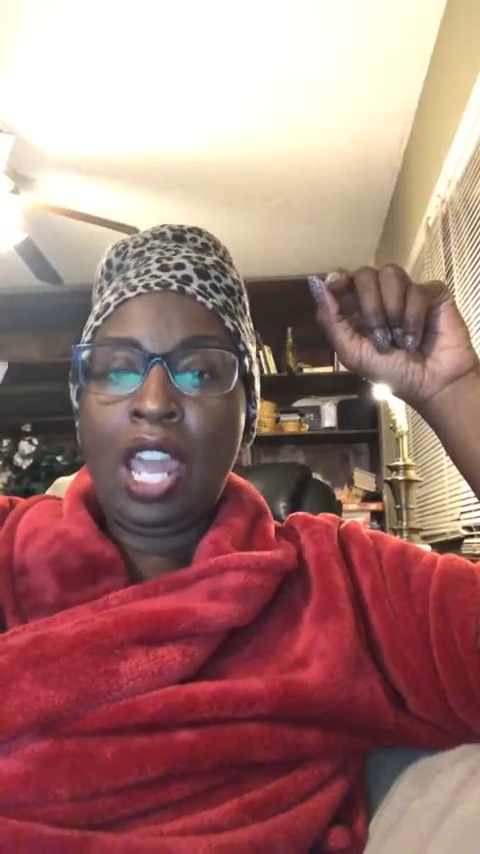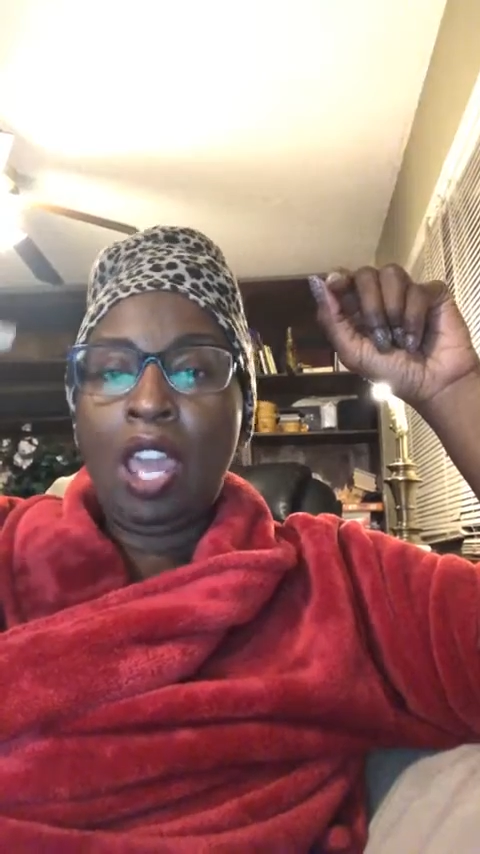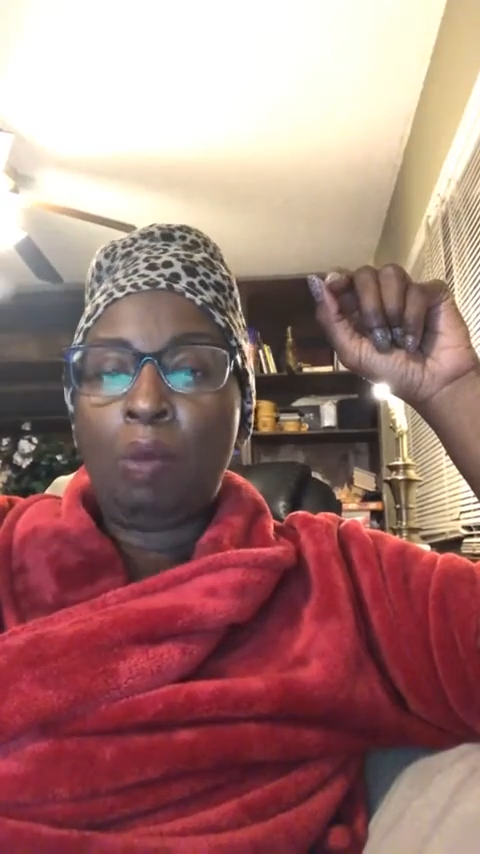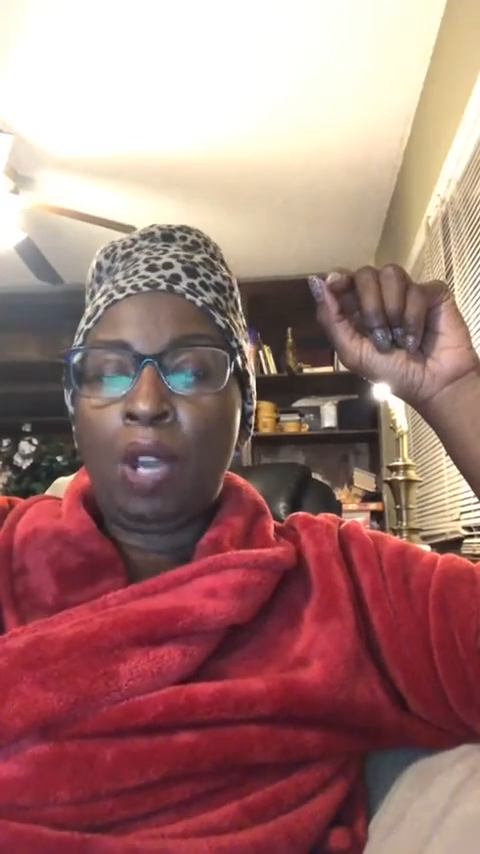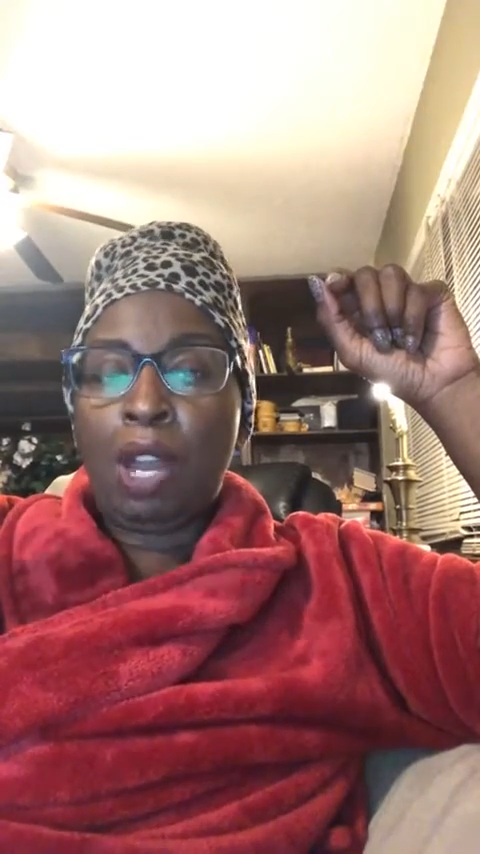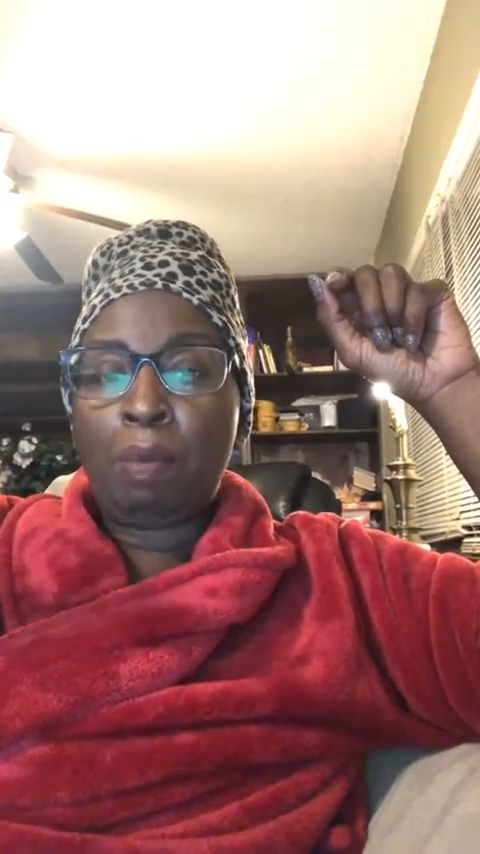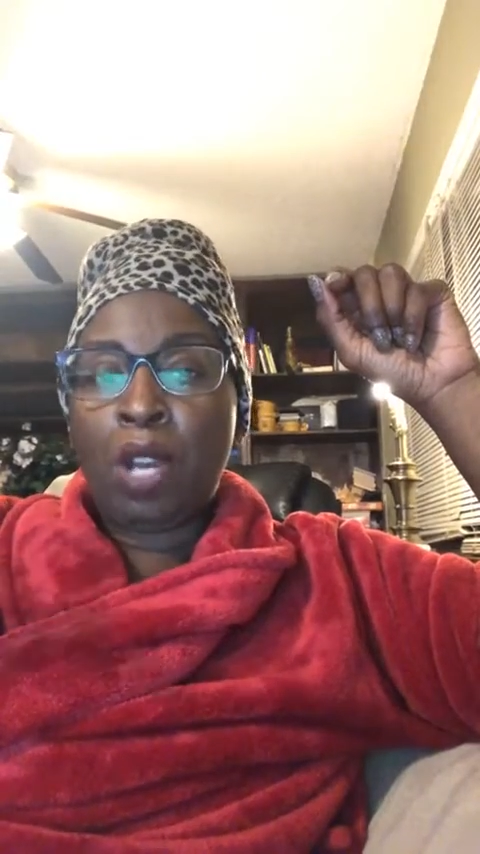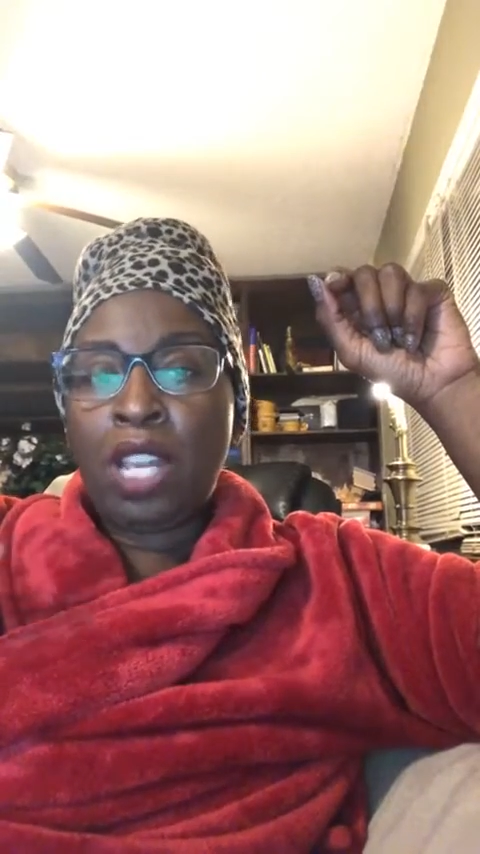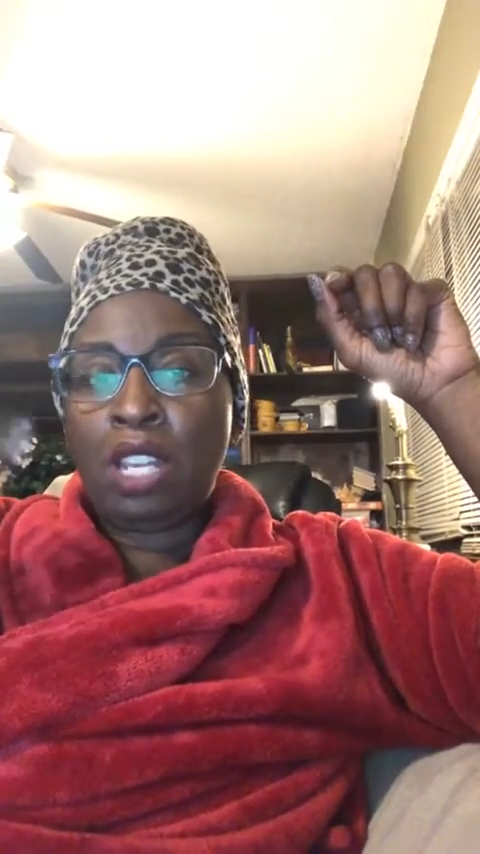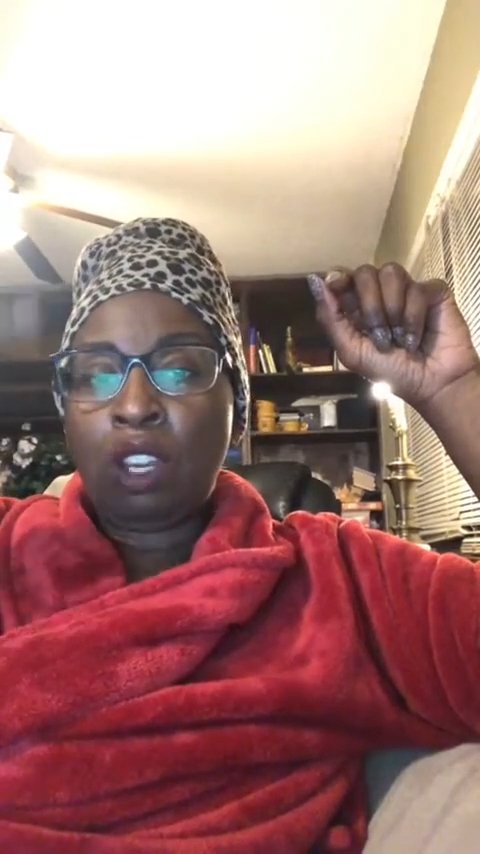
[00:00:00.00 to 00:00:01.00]
And when I
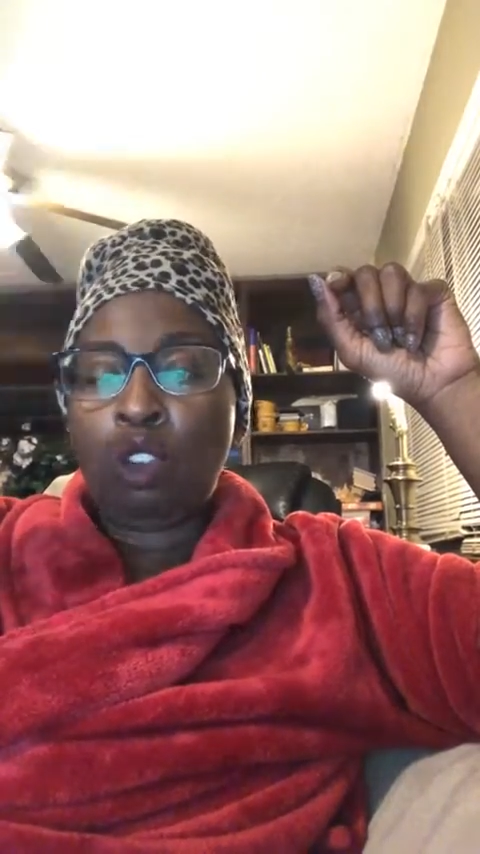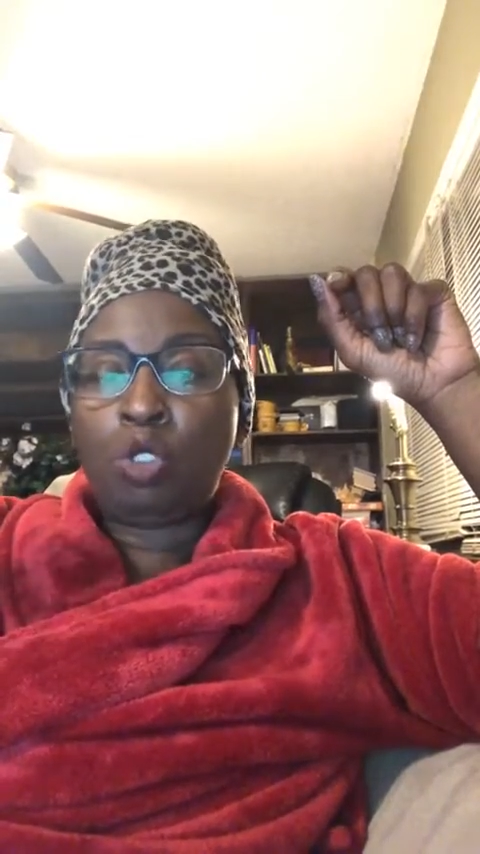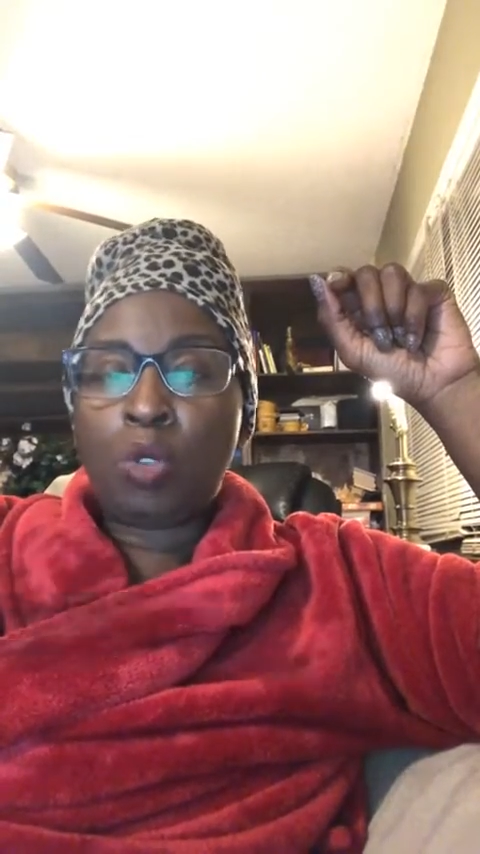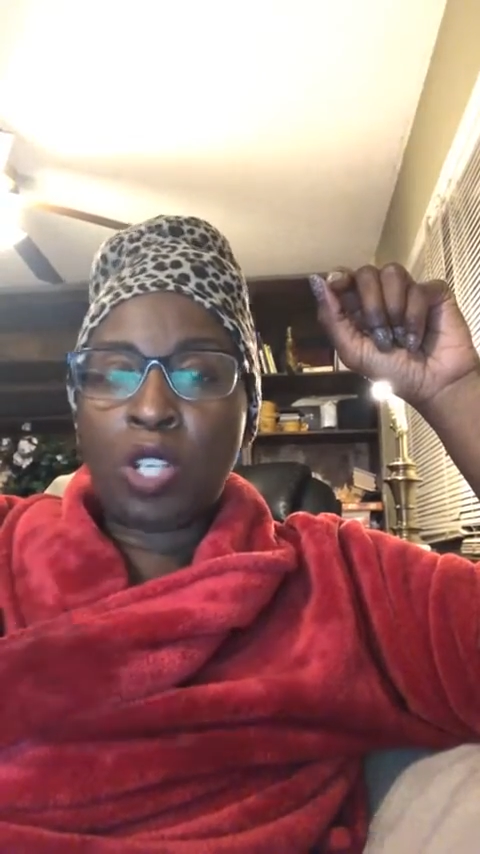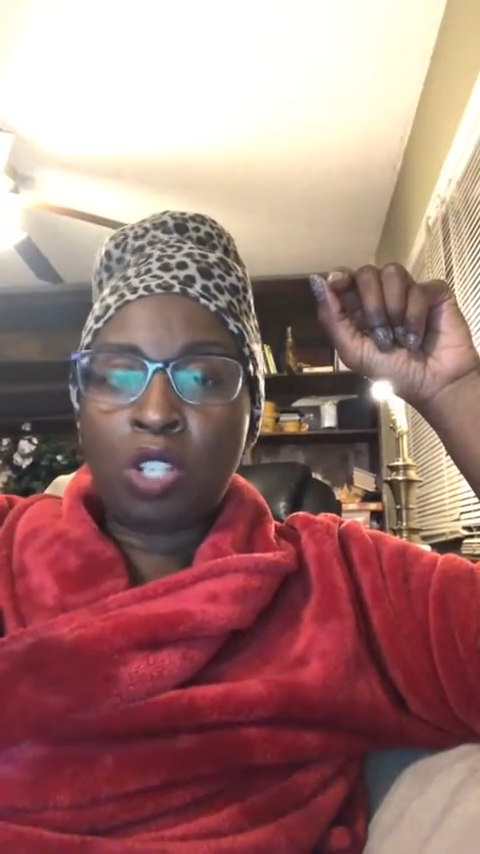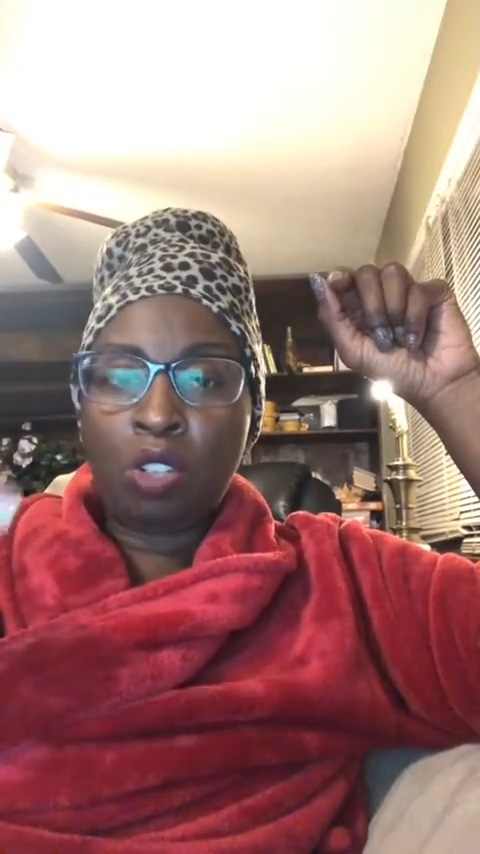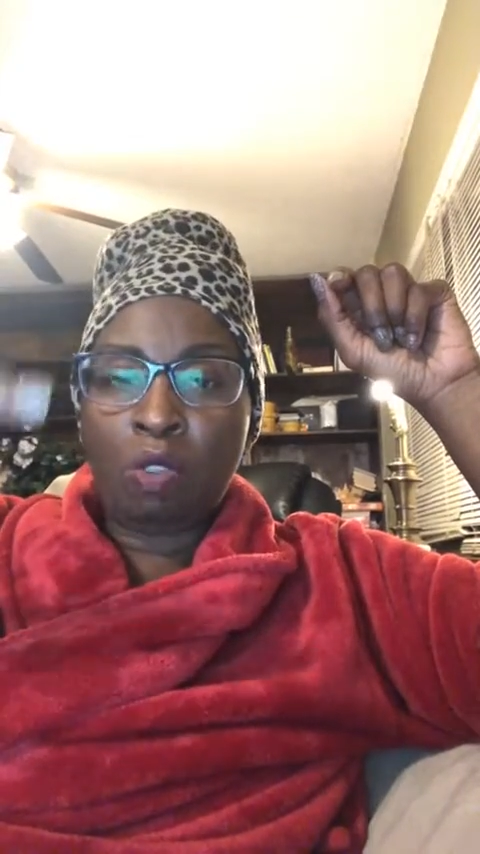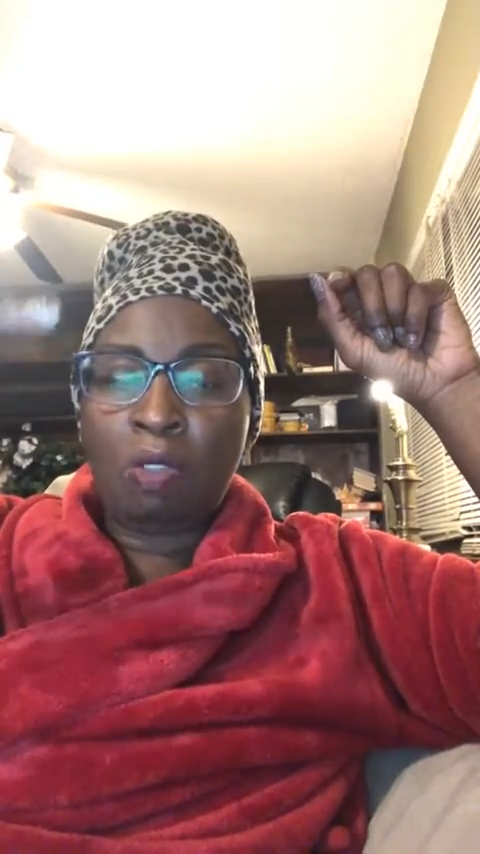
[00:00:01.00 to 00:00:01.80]
bring in the nutritional